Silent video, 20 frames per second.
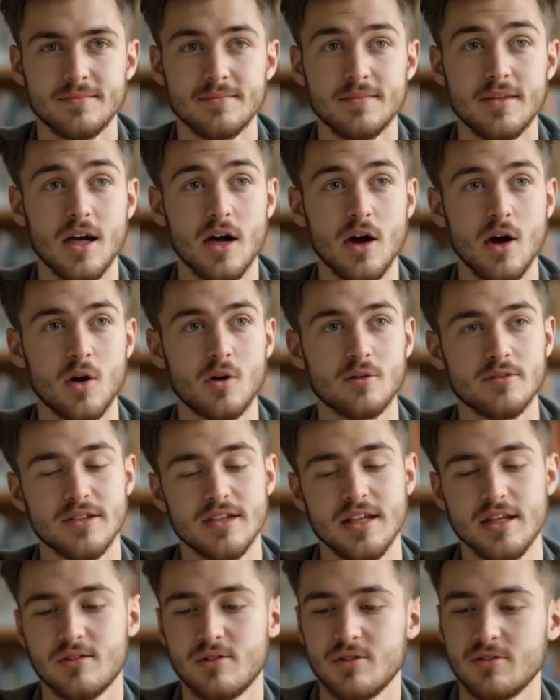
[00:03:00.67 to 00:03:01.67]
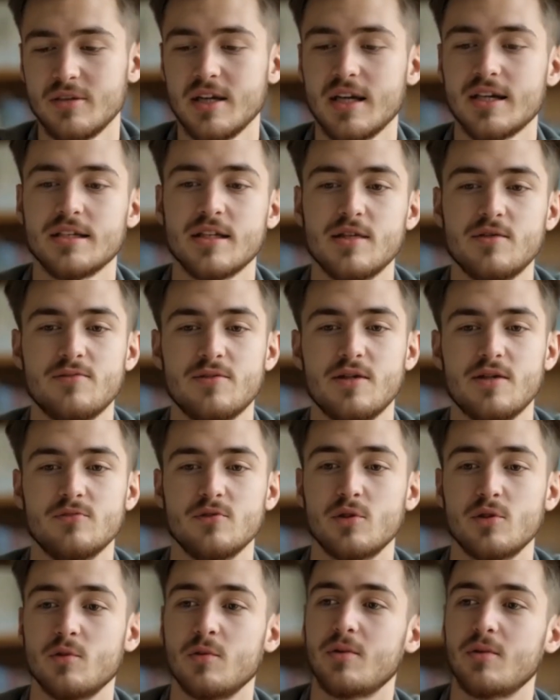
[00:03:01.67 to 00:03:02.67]
compelling product
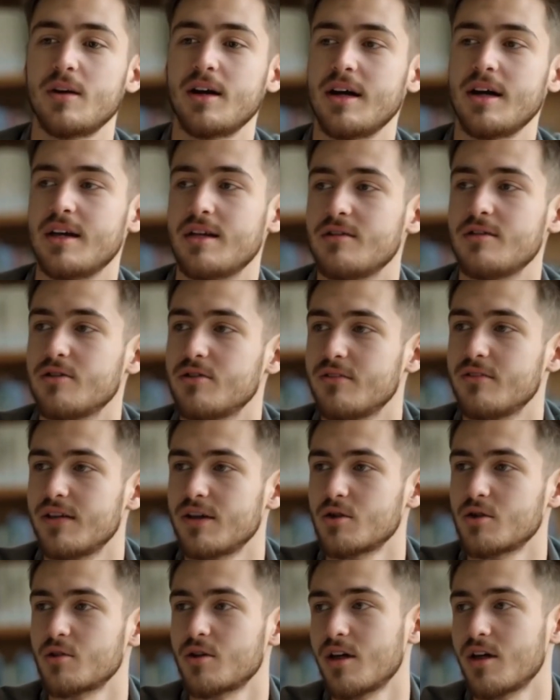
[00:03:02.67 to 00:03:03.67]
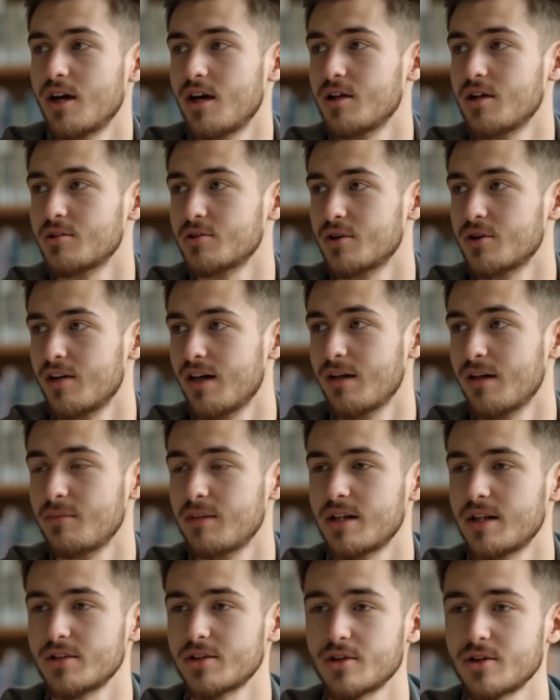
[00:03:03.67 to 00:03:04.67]
descriptions. AI ensures
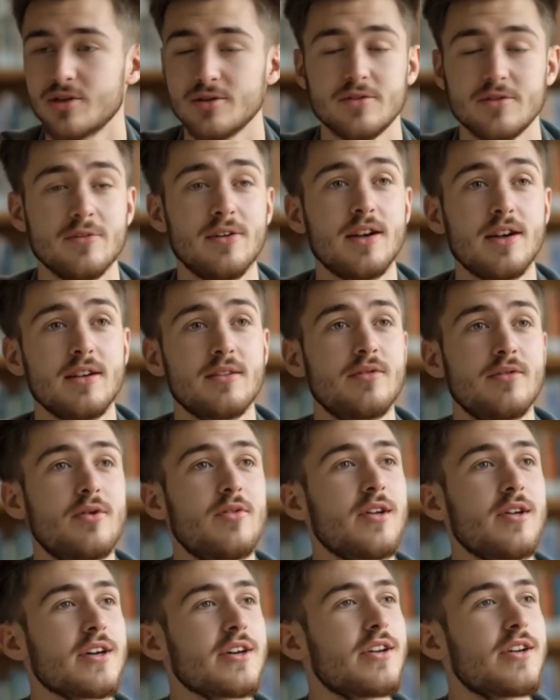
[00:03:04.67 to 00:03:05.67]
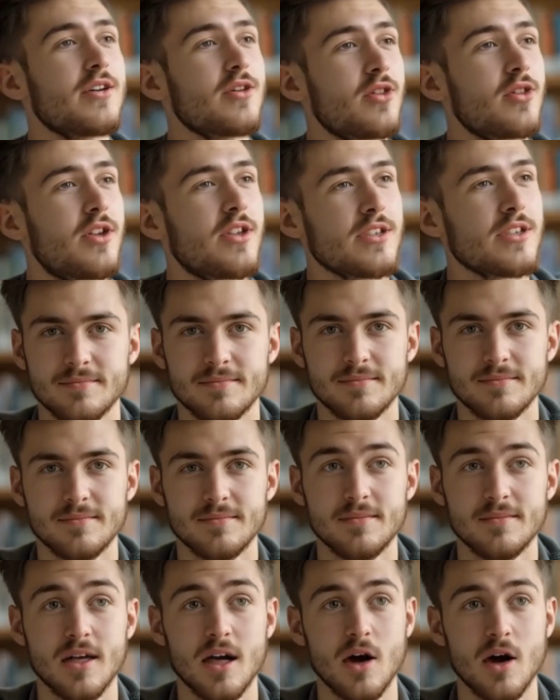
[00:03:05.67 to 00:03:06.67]
descriptions are detailed,
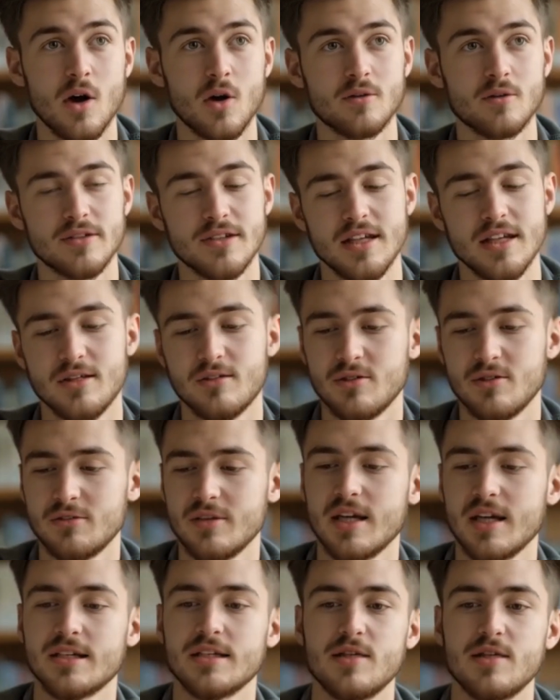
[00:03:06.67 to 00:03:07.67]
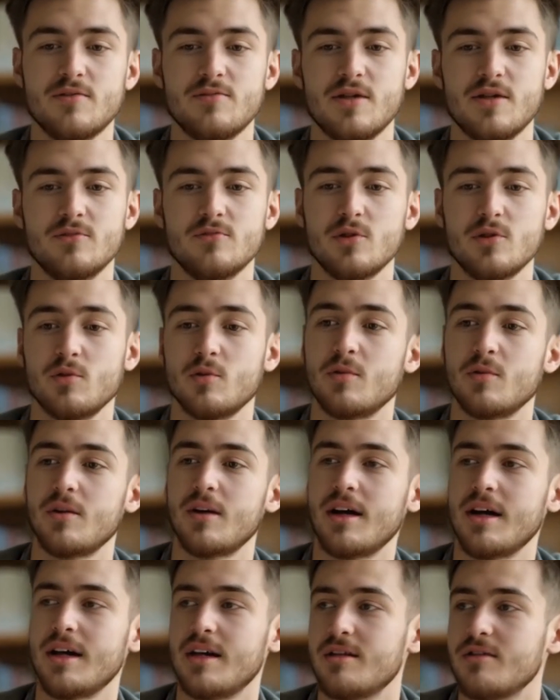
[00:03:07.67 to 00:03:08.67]
informative, and tailored to the target
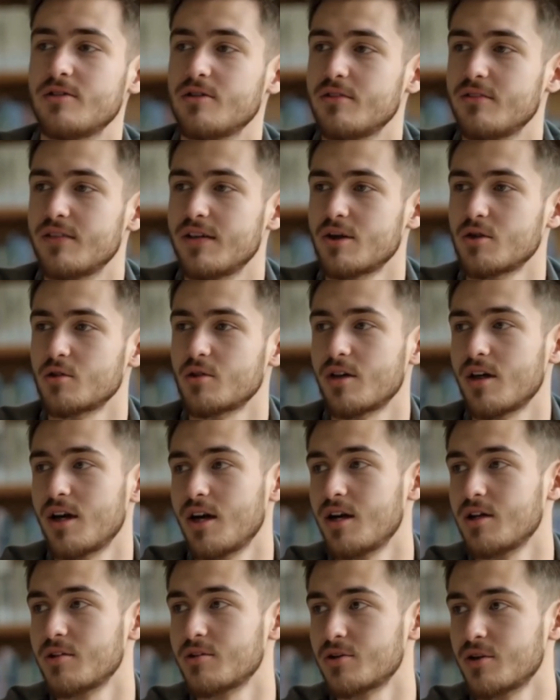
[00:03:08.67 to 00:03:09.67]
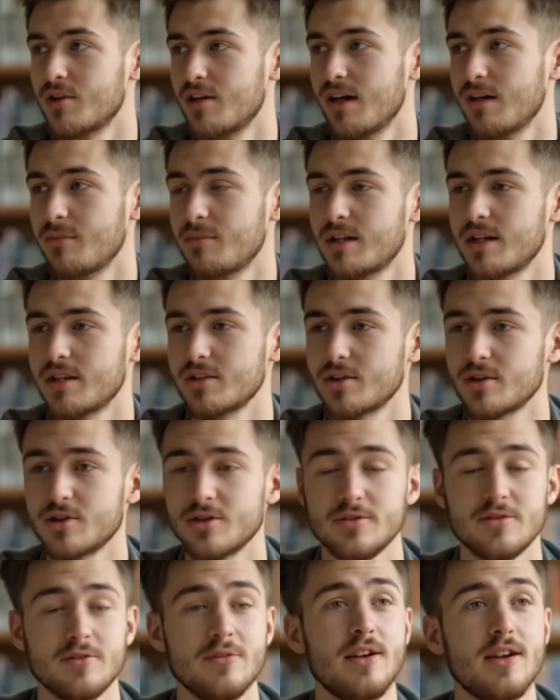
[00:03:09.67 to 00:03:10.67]
audience's needs.
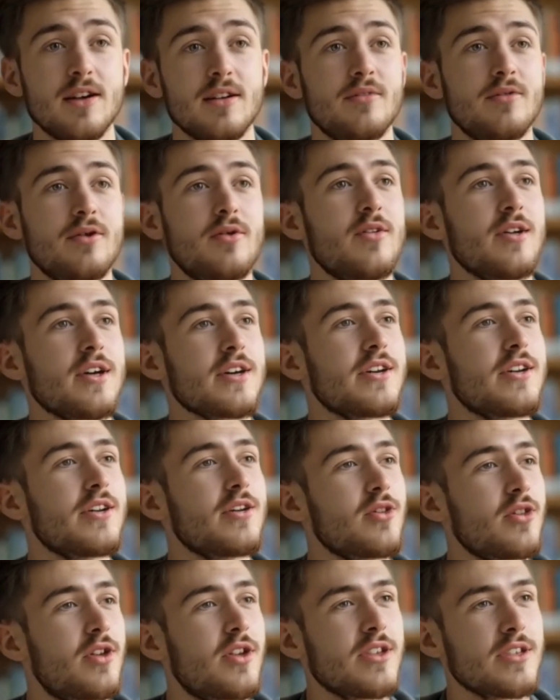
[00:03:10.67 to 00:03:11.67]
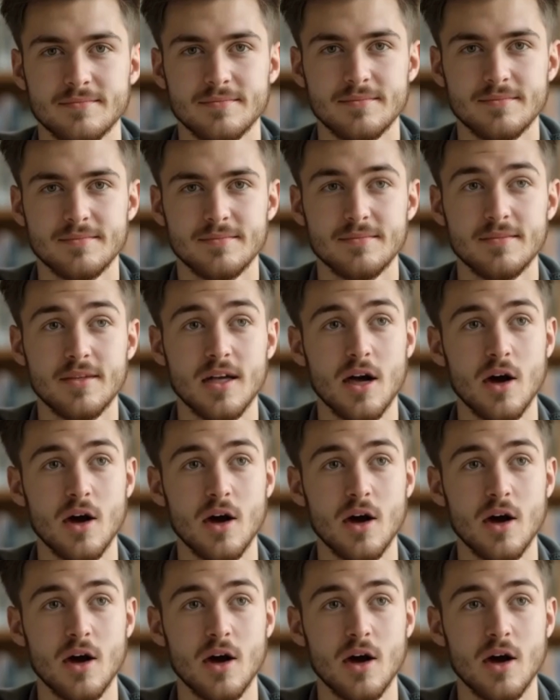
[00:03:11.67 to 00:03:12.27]
Utilizing keywords effectively.